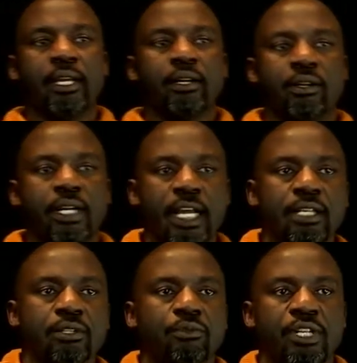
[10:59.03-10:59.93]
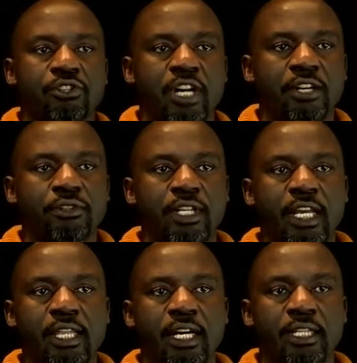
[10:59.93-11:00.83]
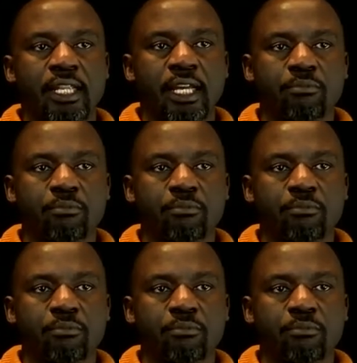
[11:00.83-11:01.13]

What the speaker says: Okay, so we are trying to say that the